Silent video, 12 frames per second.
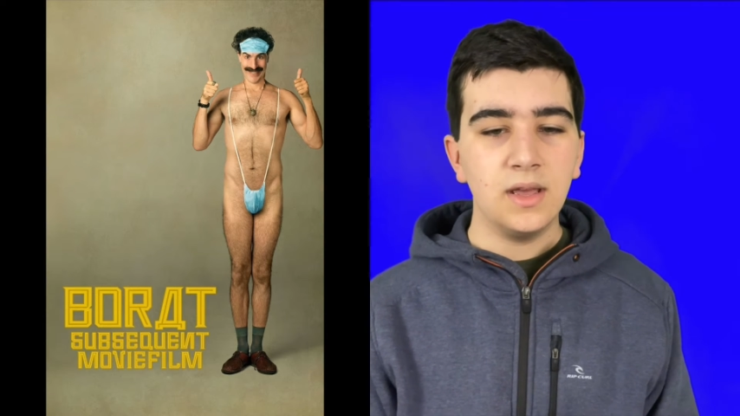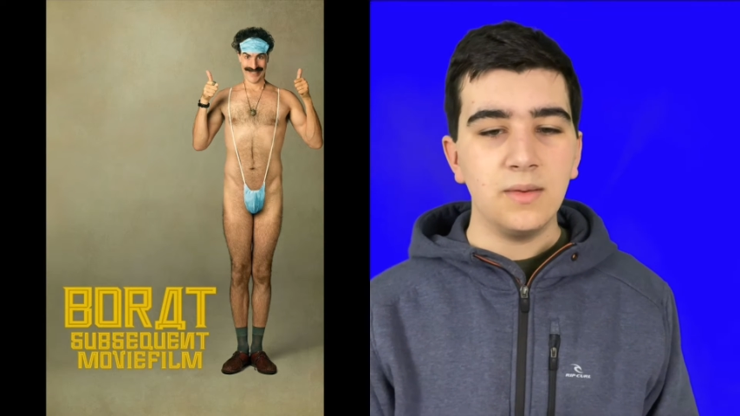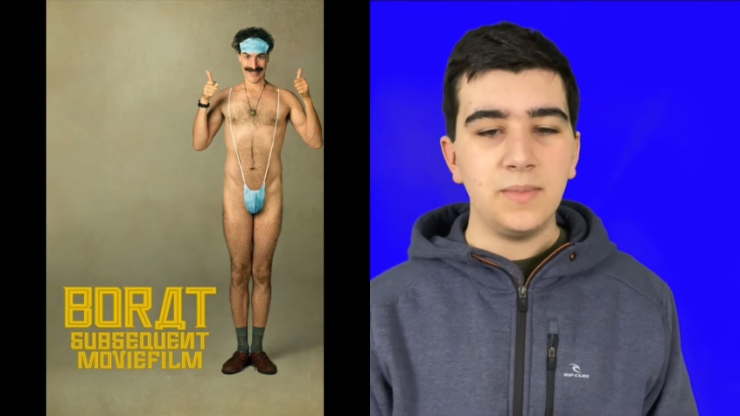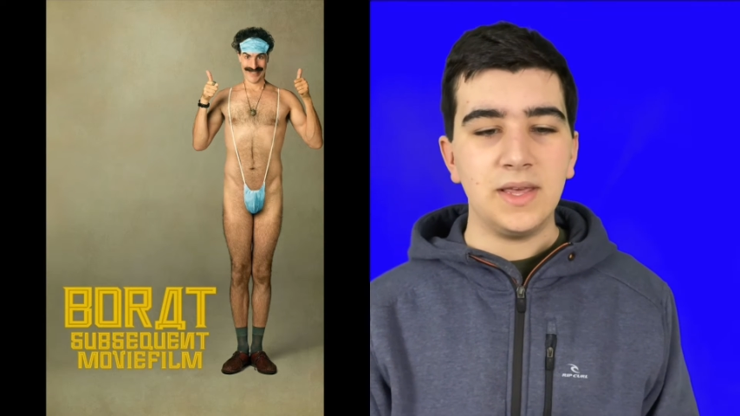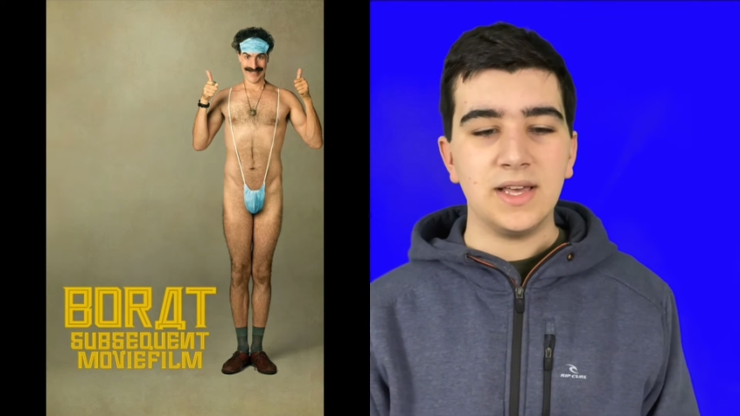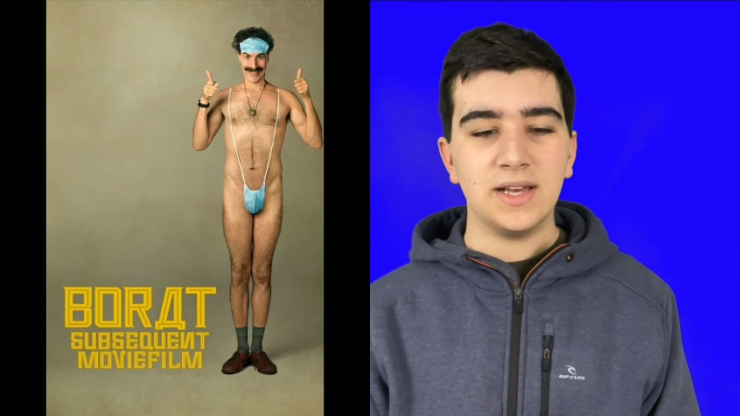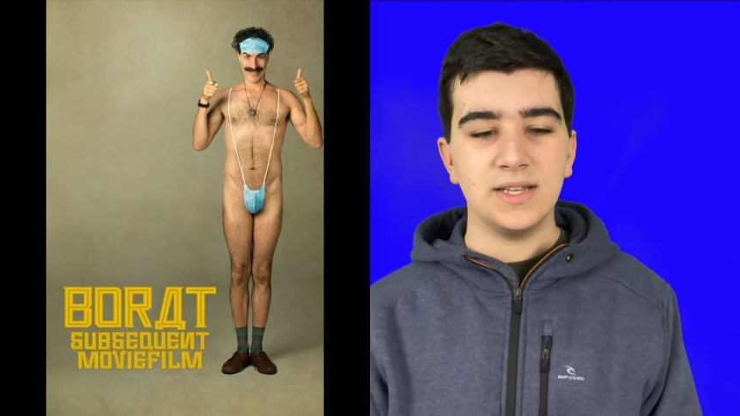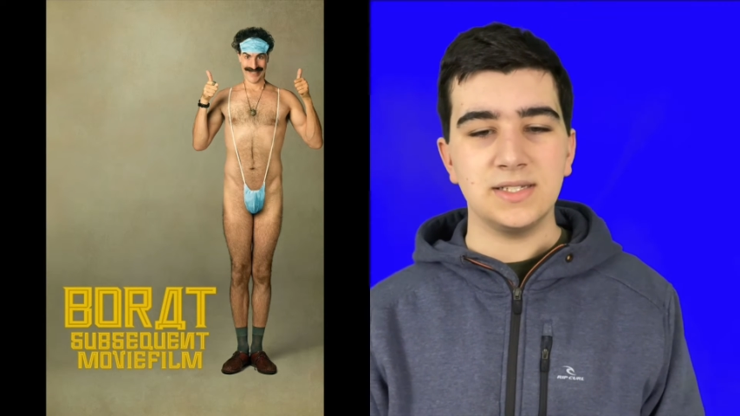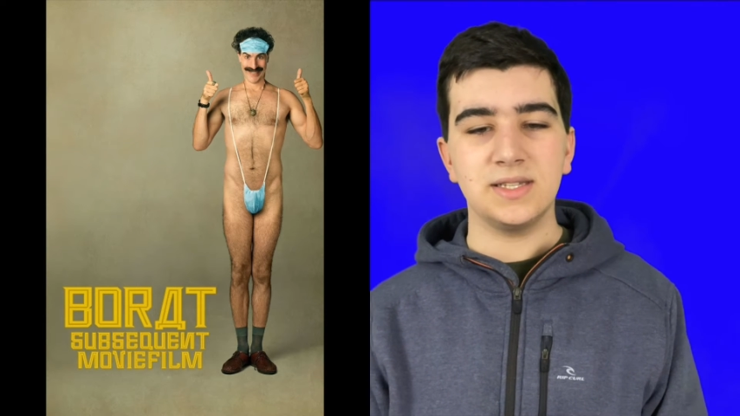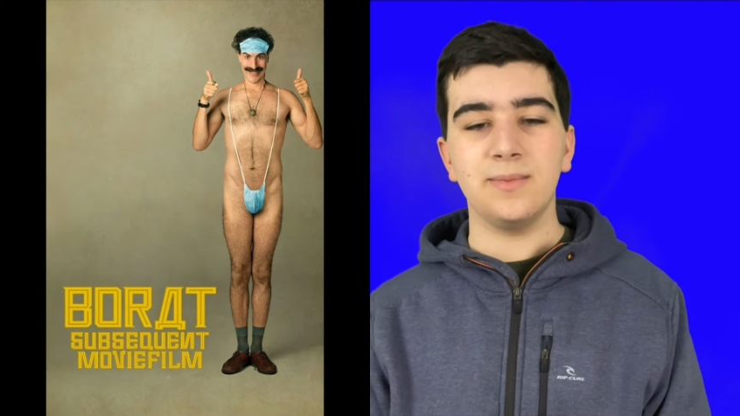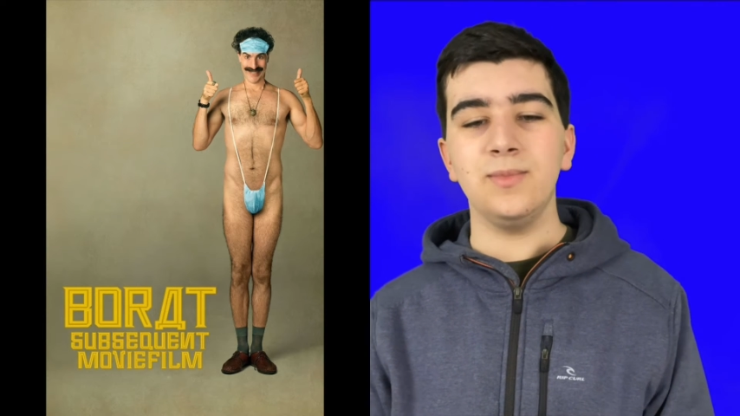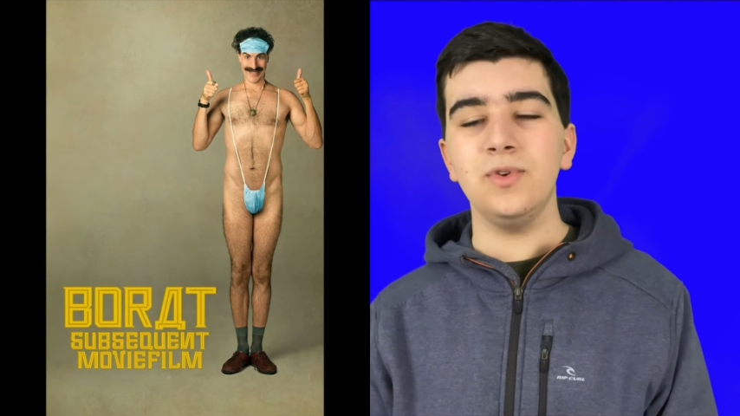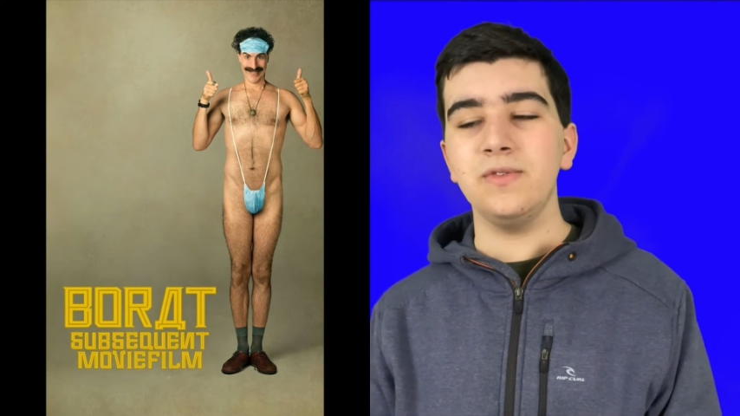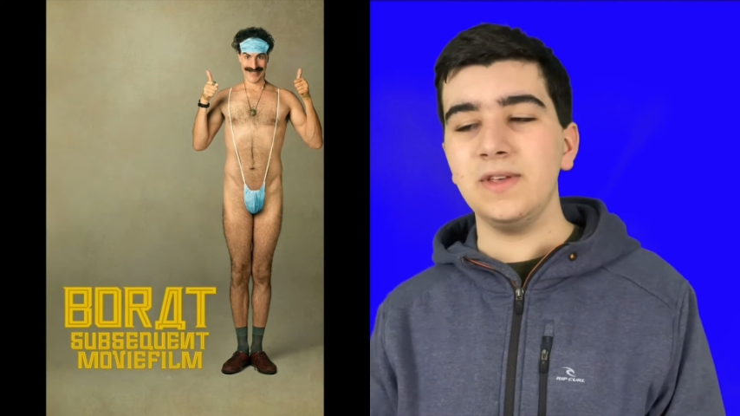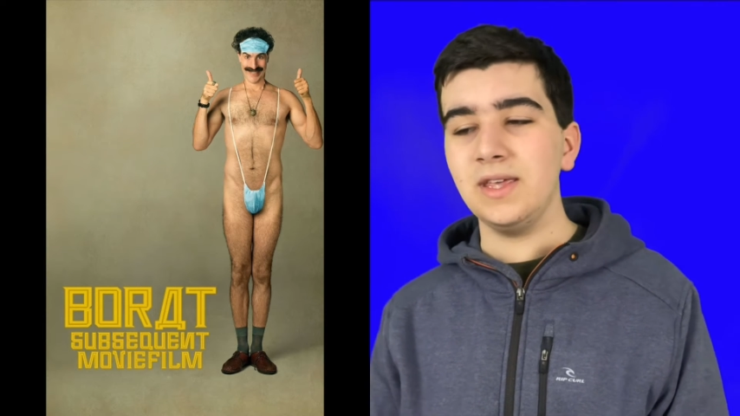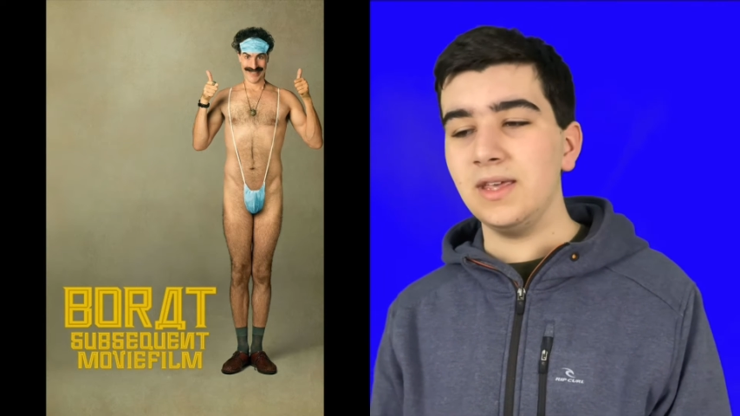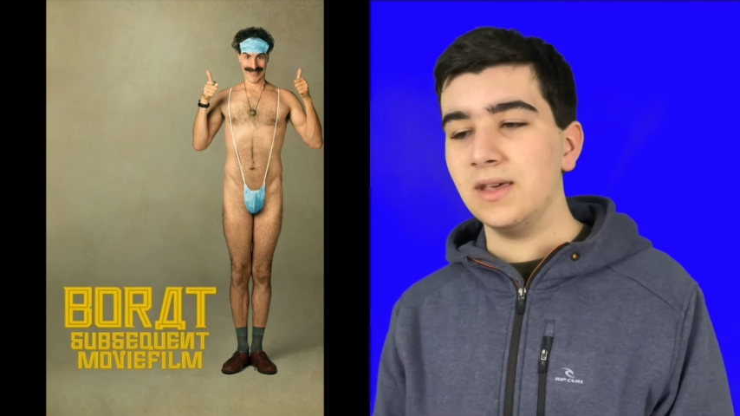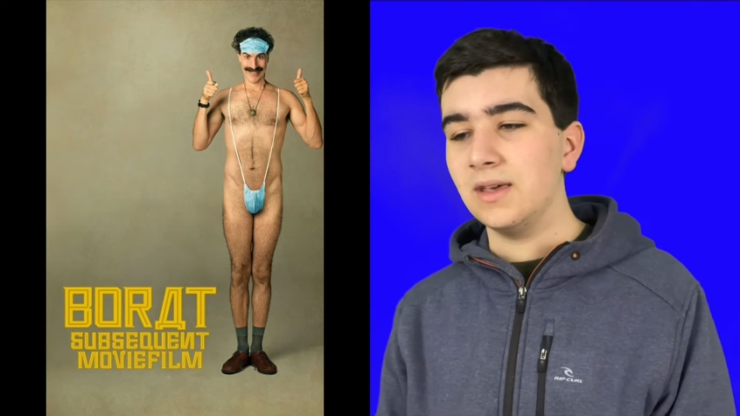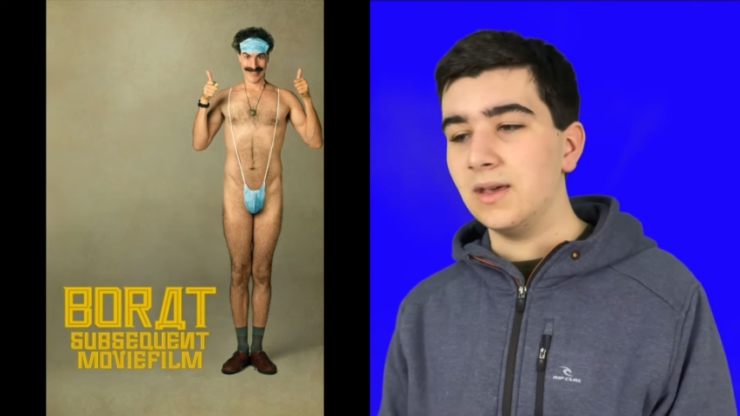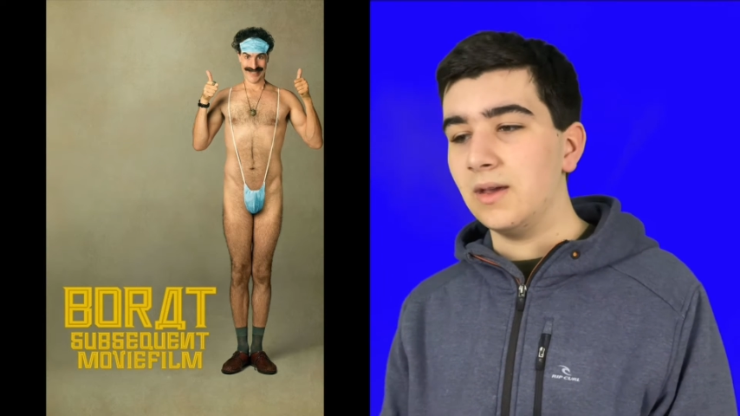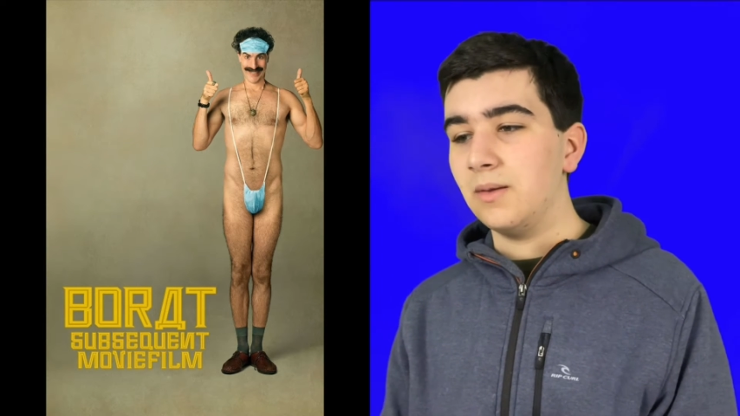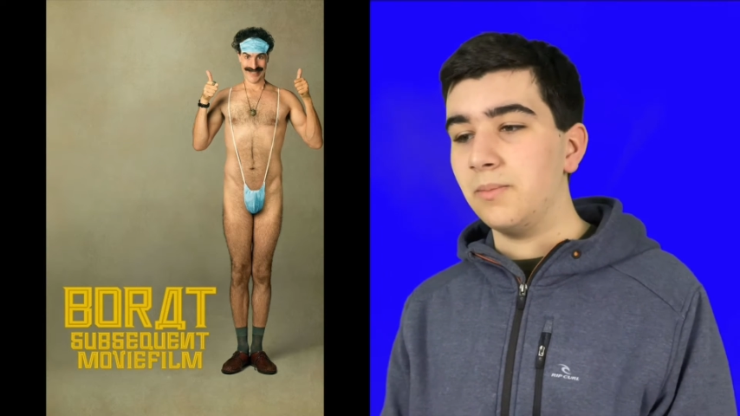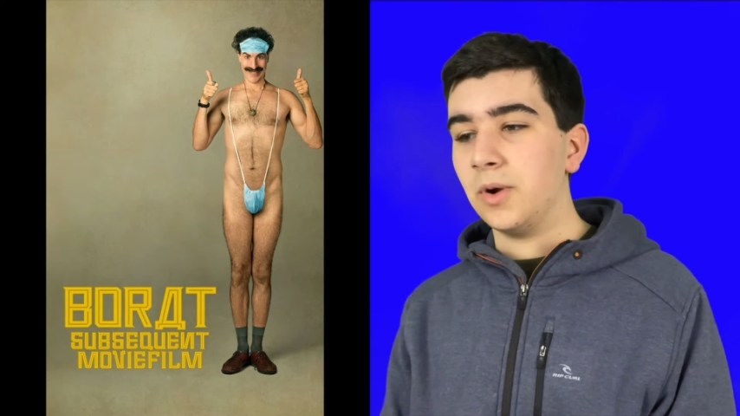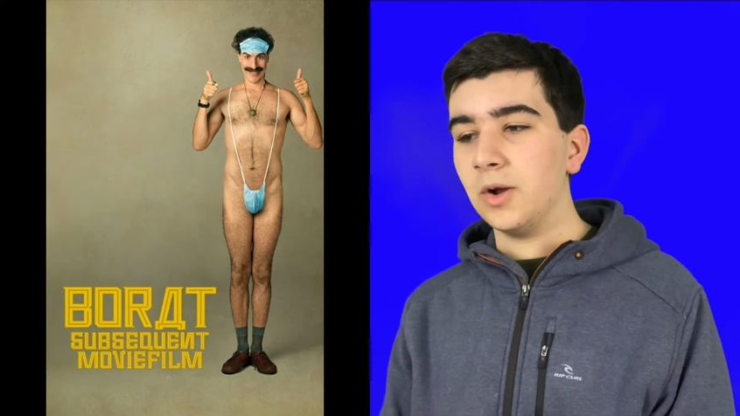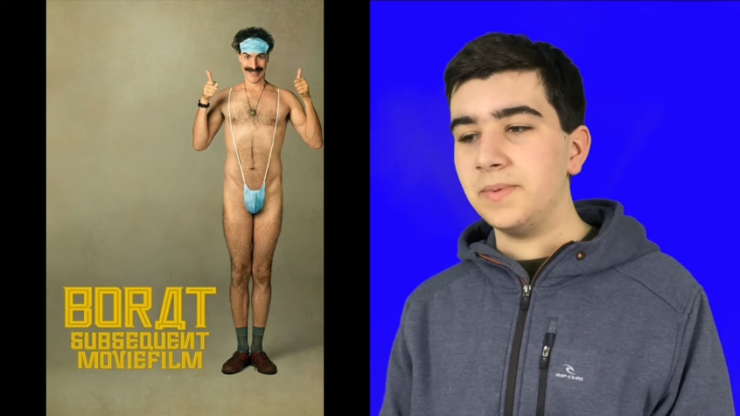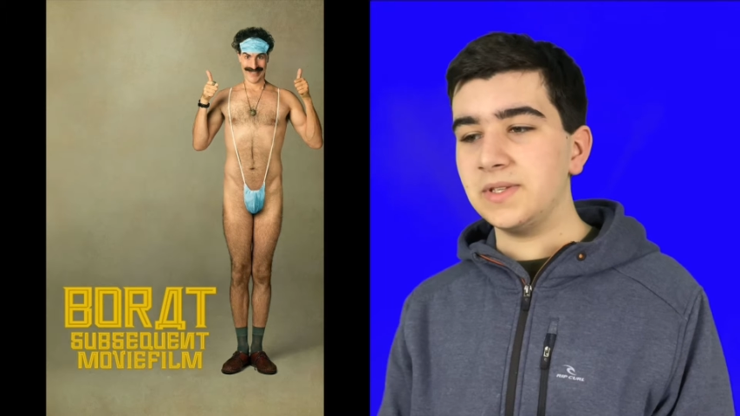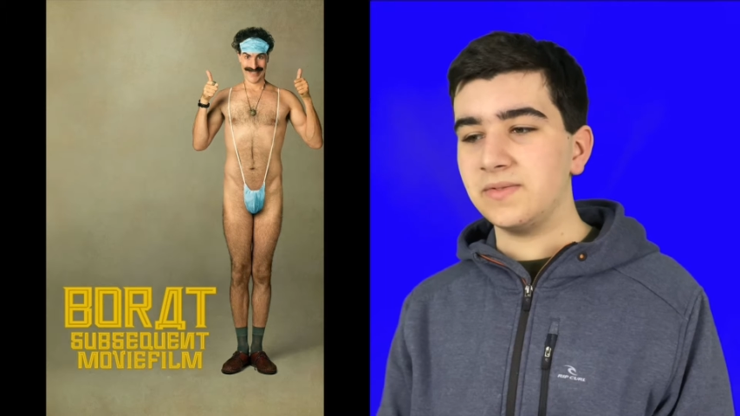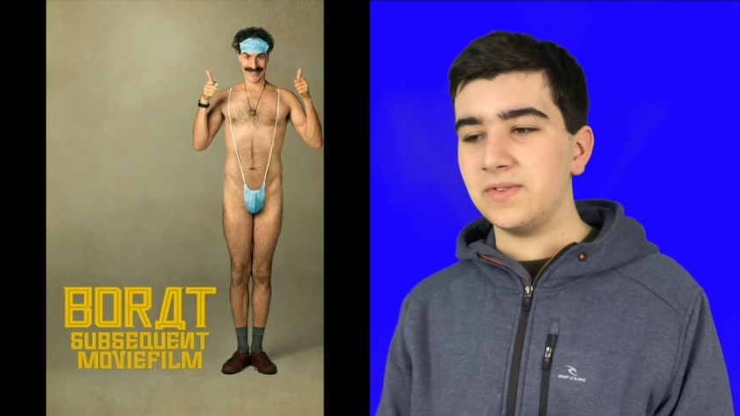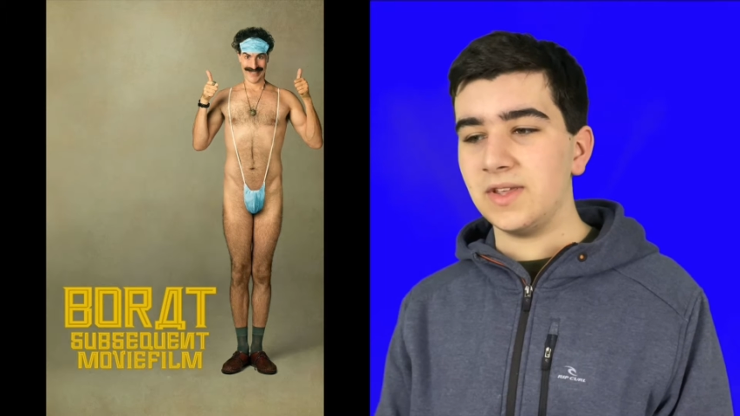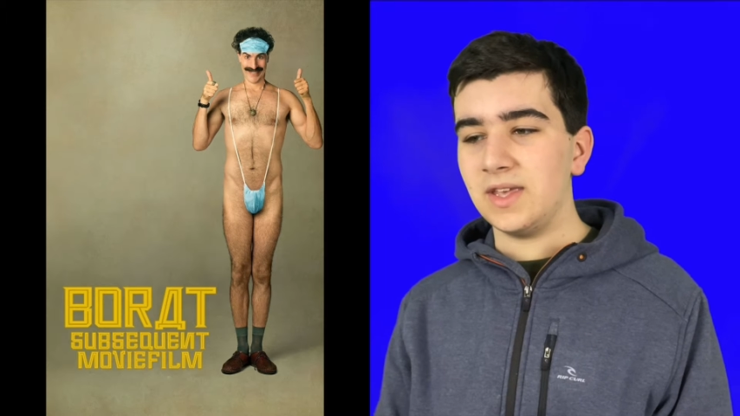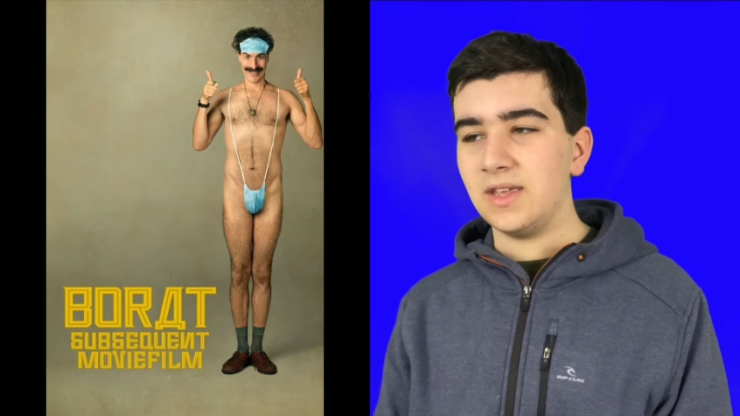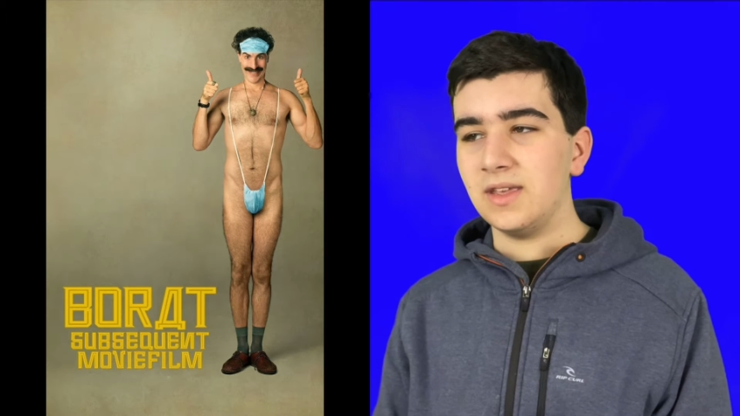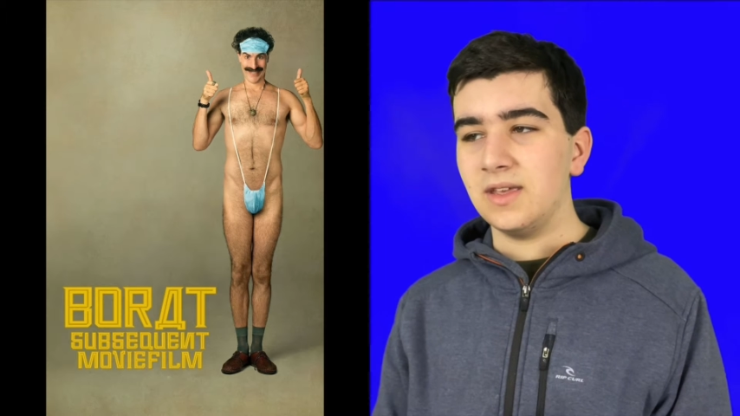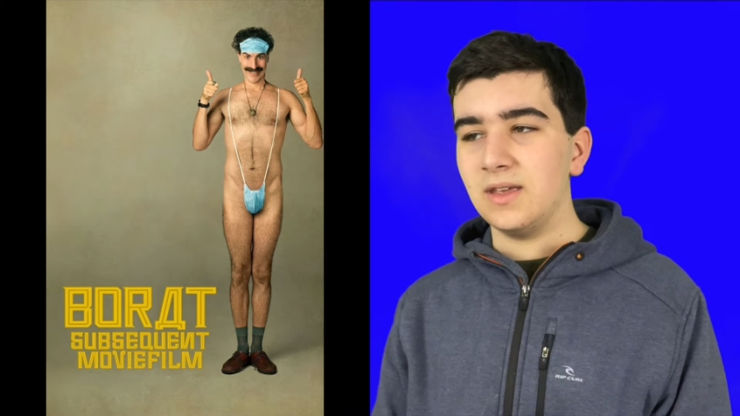Because the movie purposefully...